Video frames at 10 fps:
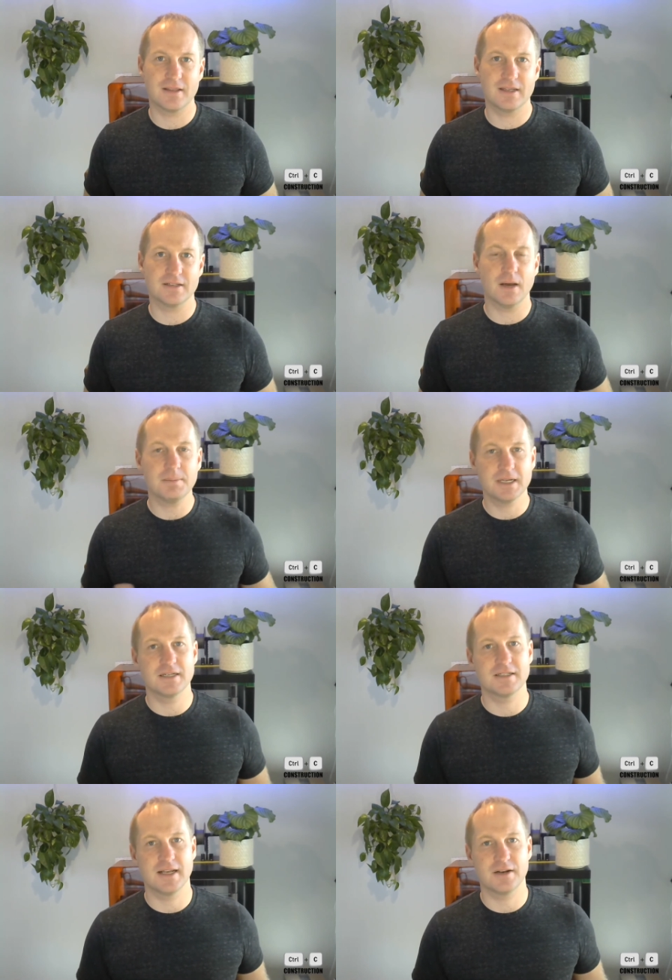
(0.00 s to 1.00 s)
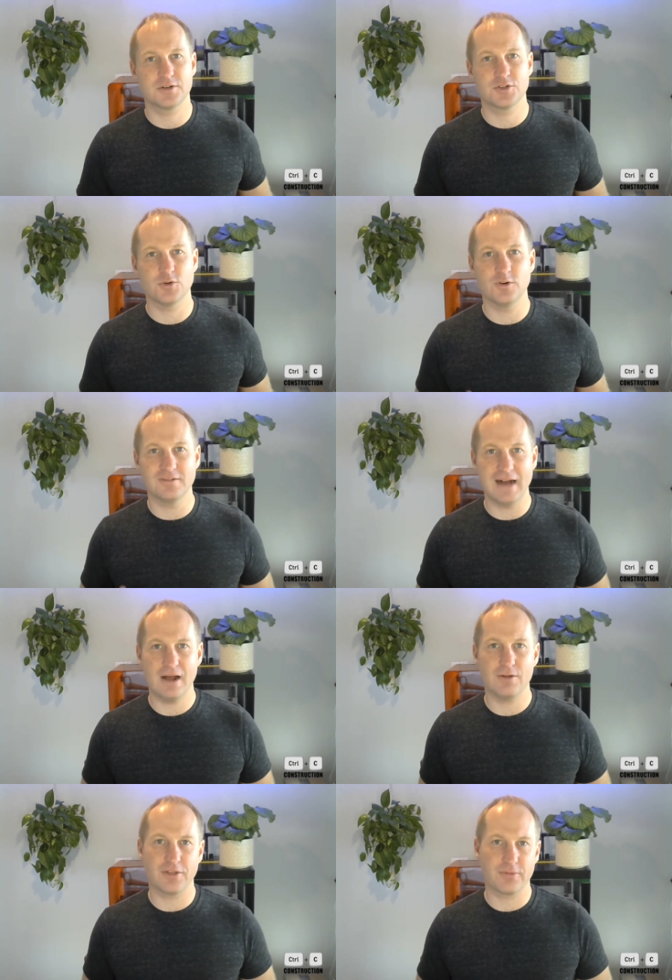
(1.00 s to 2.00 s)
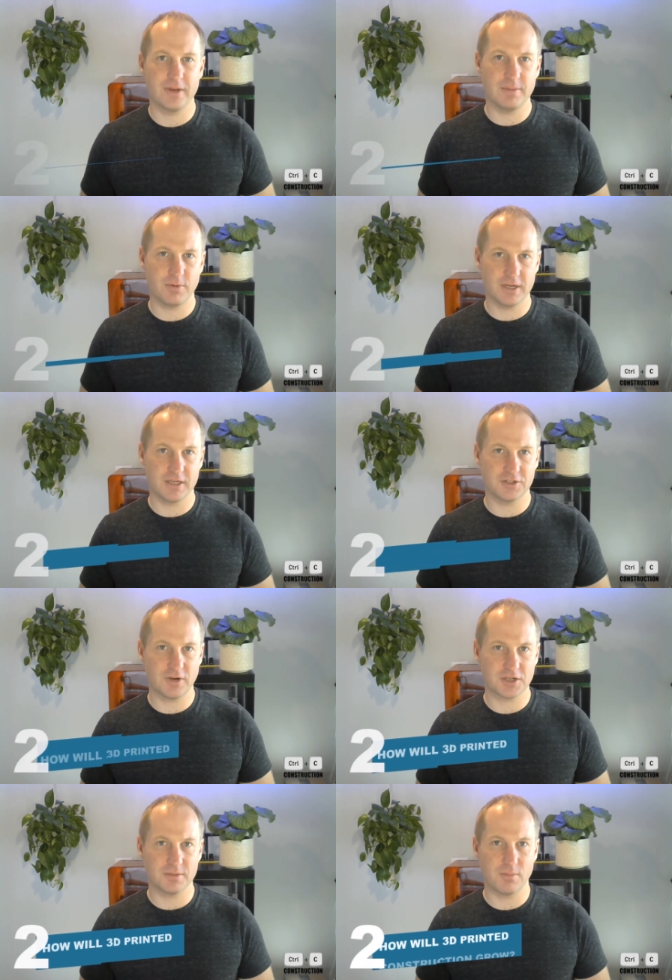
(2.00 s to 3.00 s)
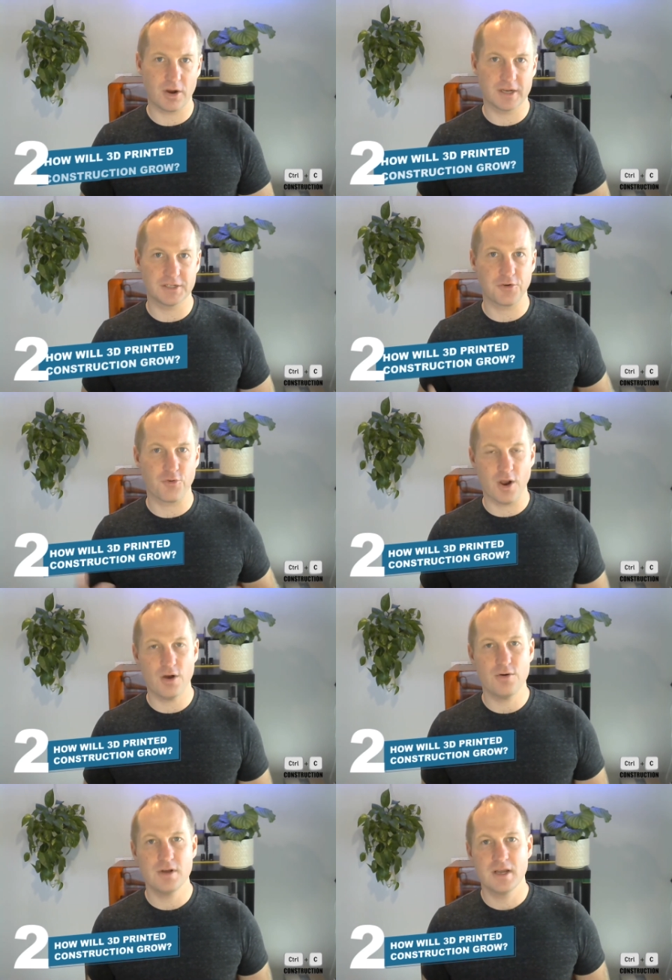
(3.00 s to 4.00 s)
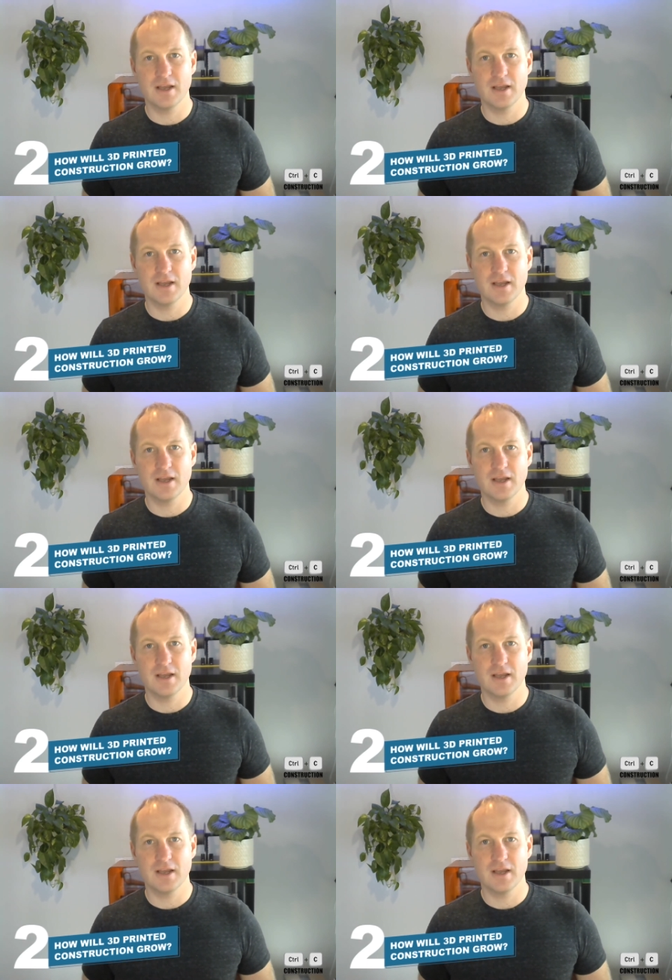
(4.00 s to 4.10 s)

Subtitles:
these updated standards to allow the 3D printed construction market to grow?